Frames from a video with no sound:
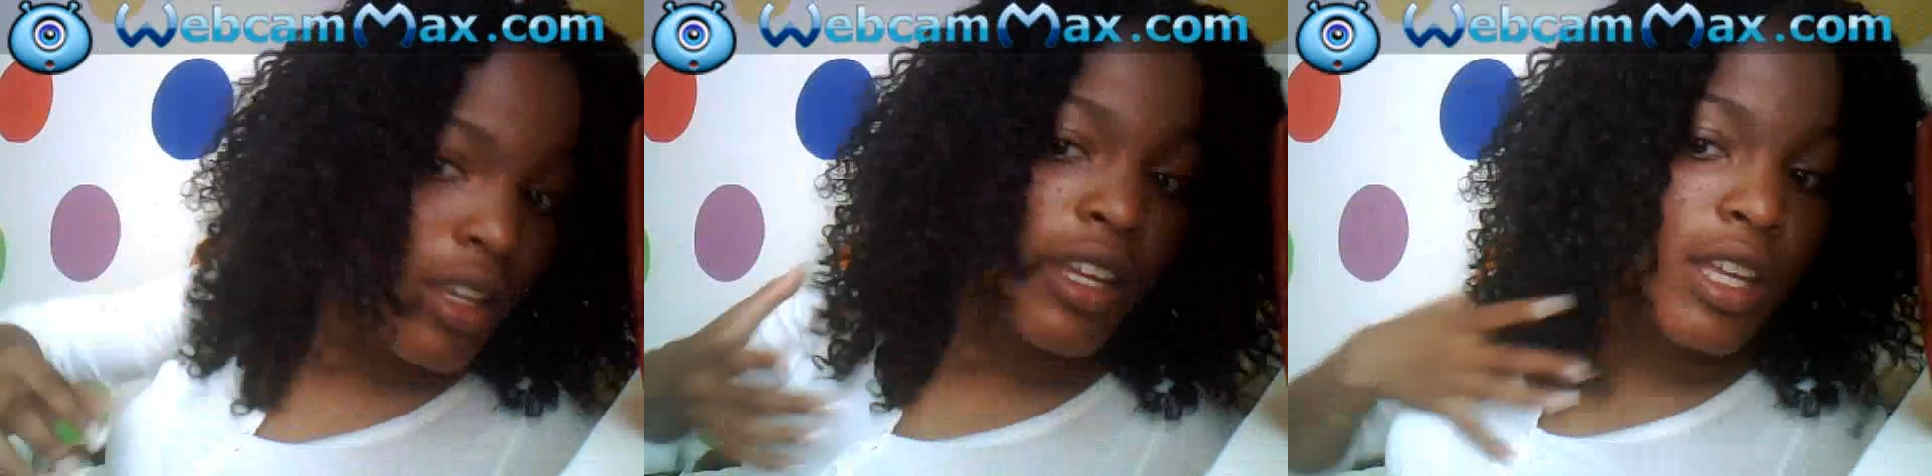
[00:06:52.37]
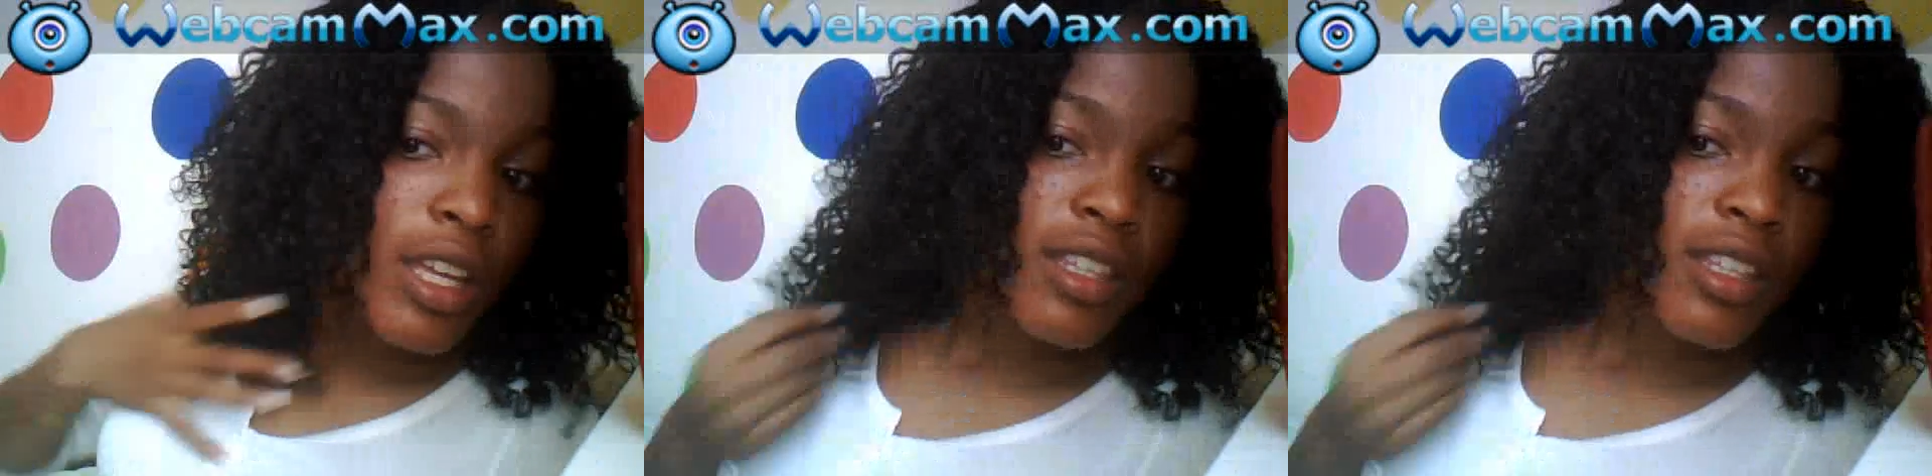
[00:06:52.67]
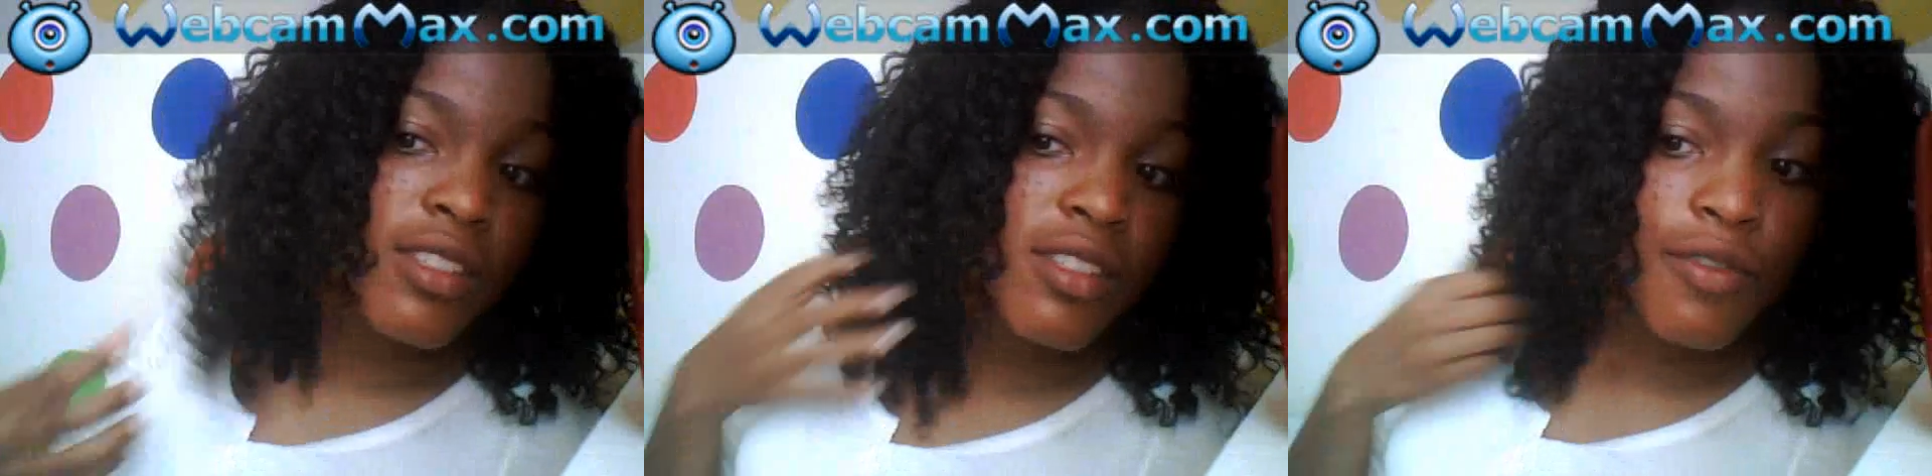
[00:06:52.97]
and this
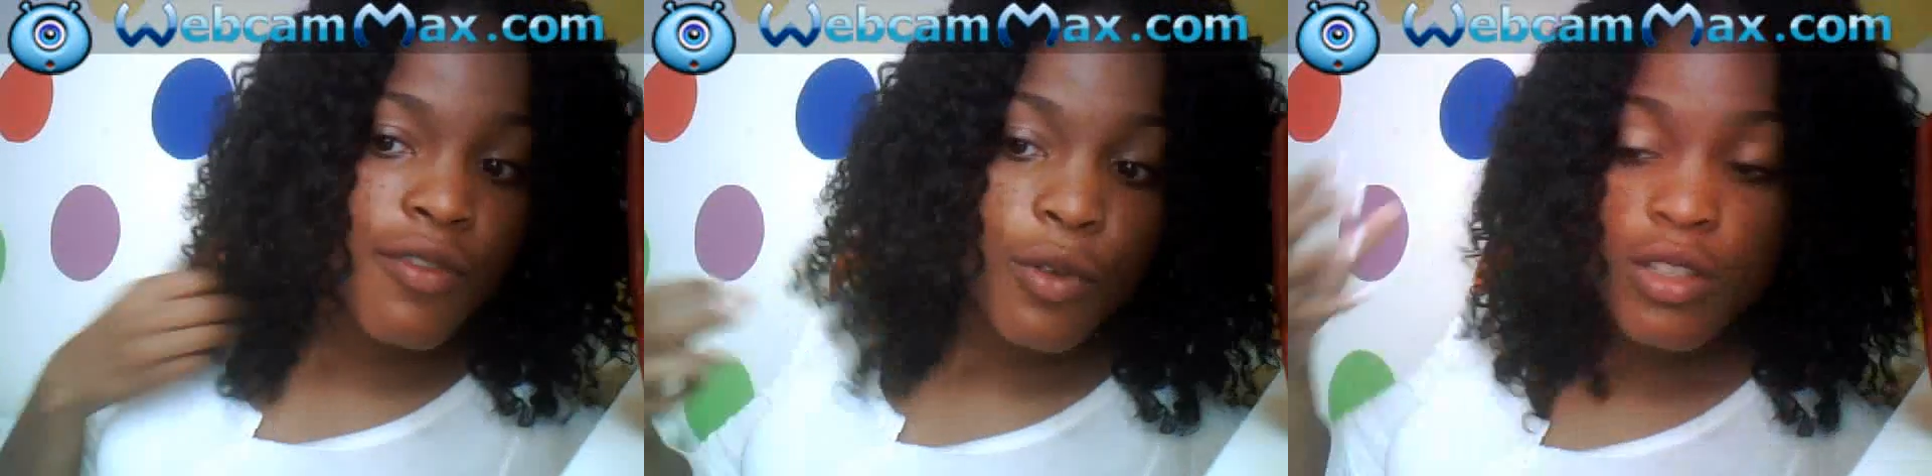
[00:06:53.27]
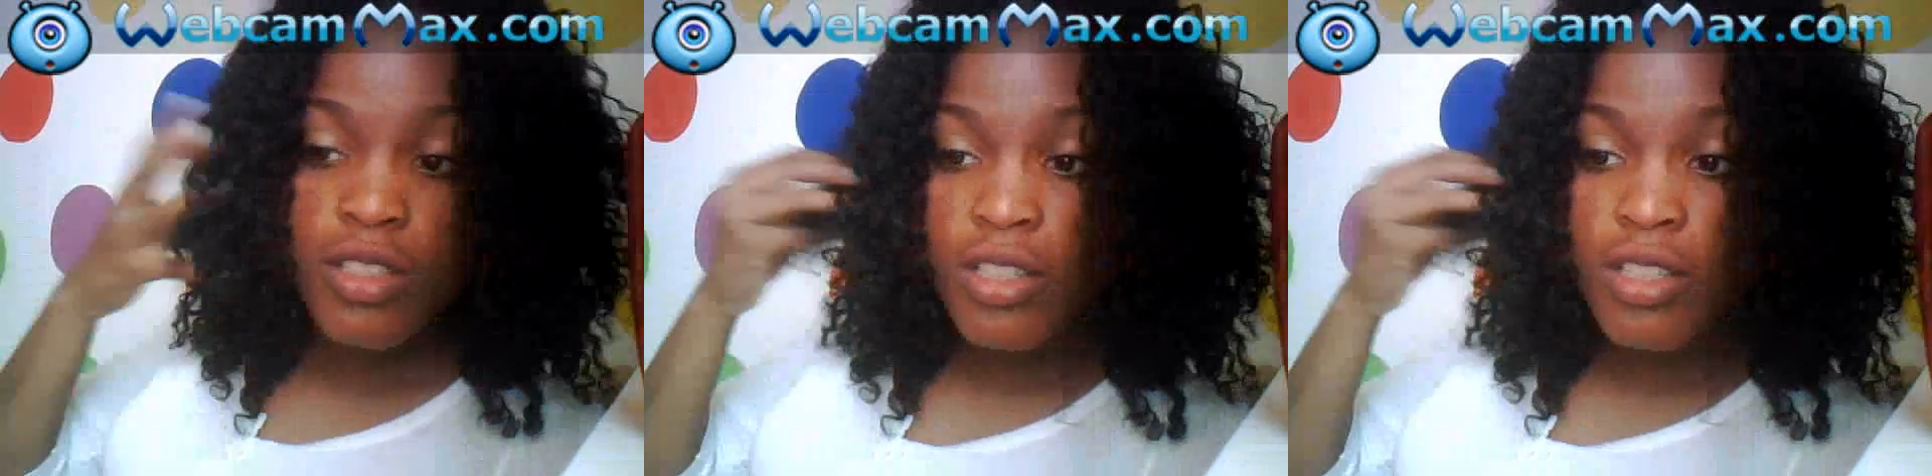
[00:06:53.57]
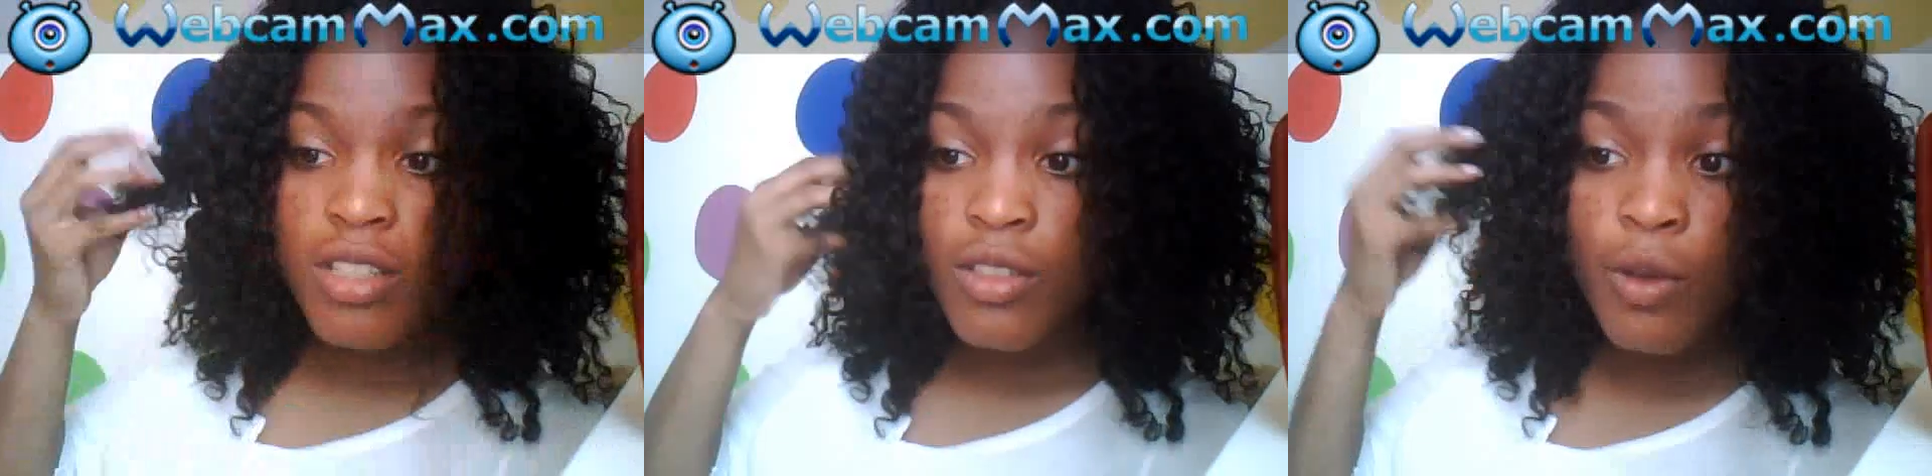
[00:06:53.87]
is the
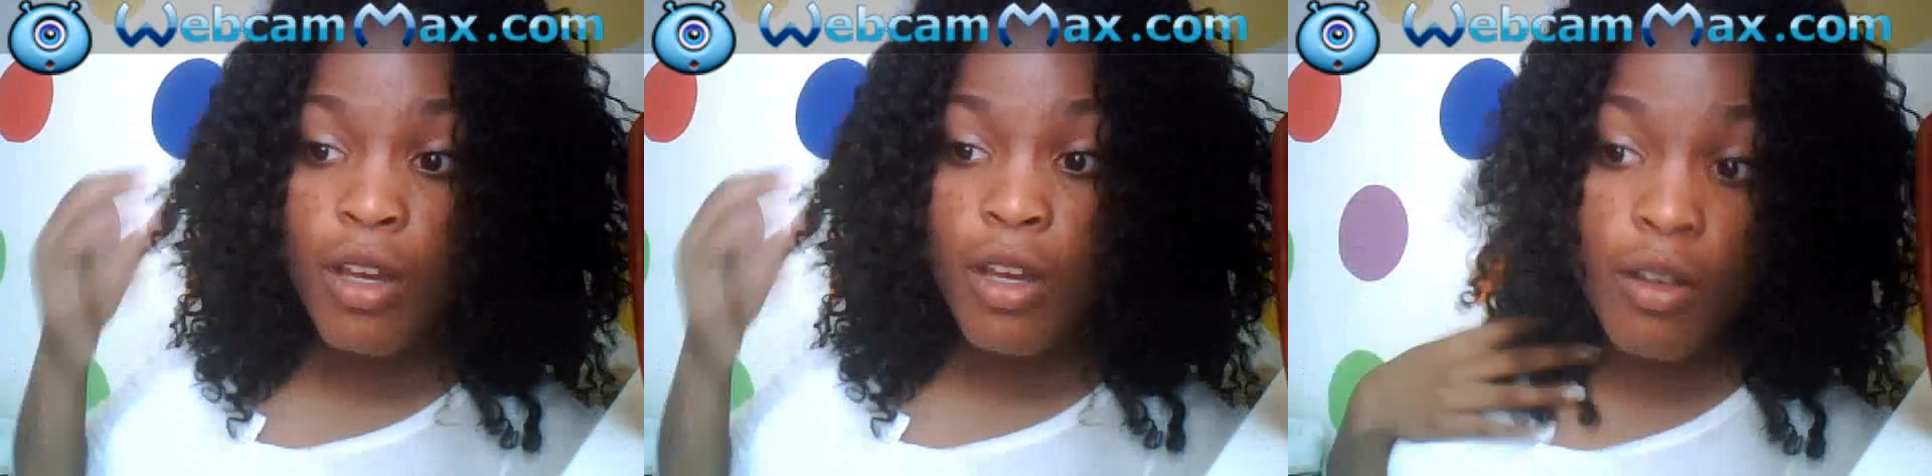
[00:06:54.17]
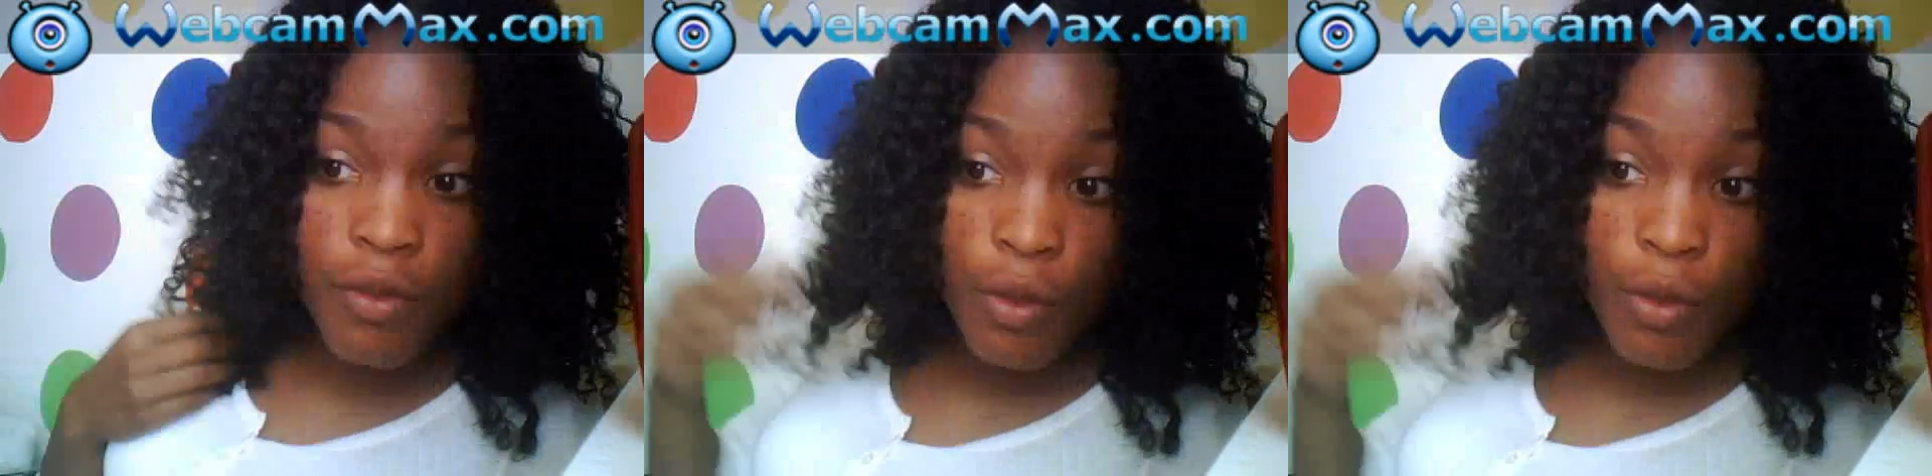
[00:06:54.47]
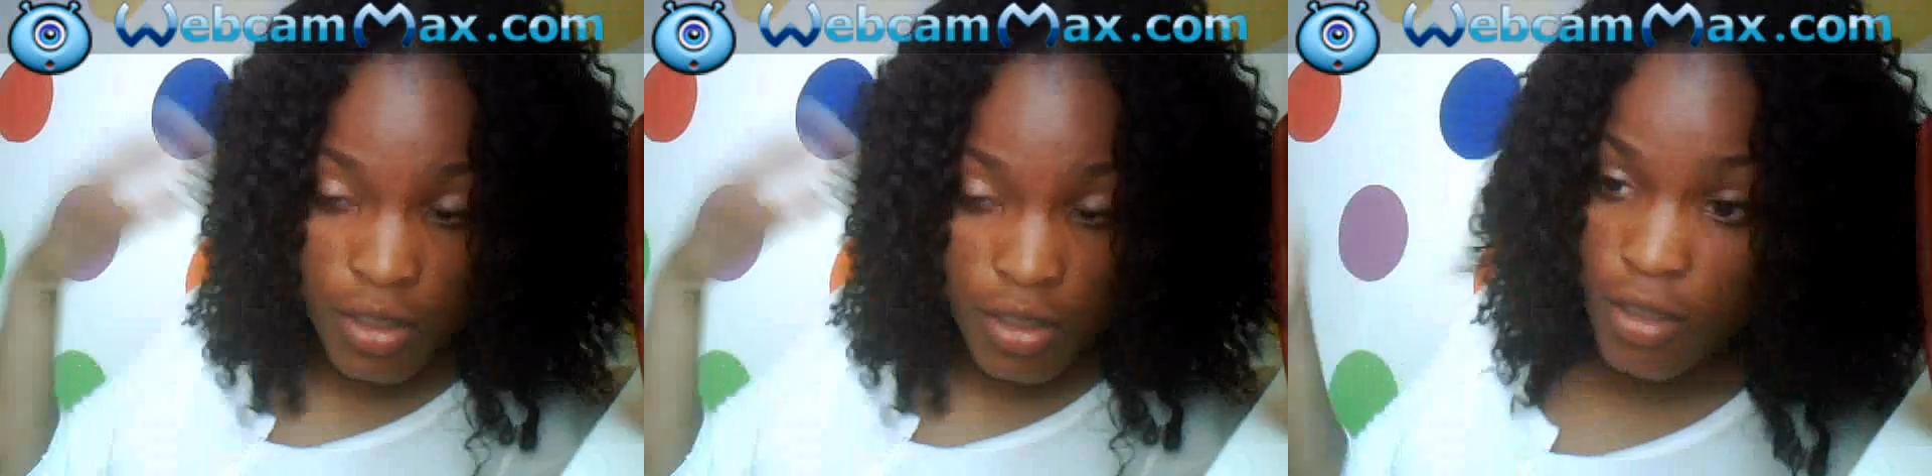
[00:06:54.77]
14, 12 and
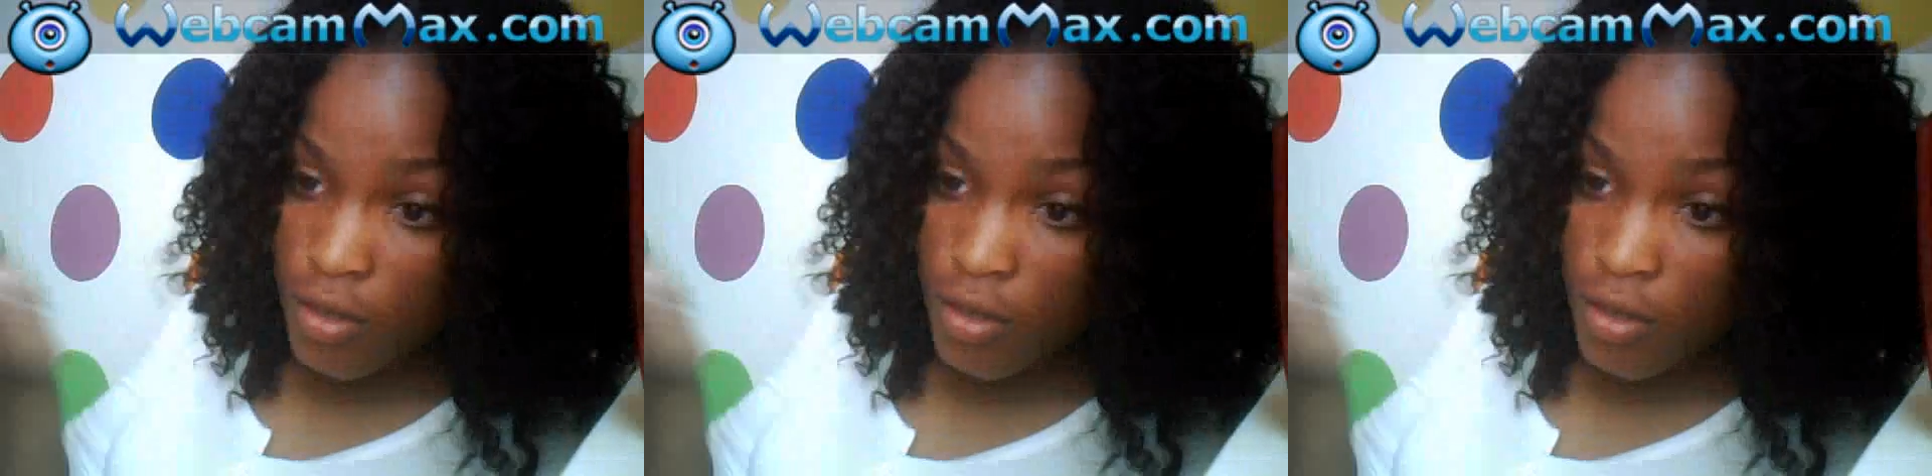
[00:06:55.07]
14.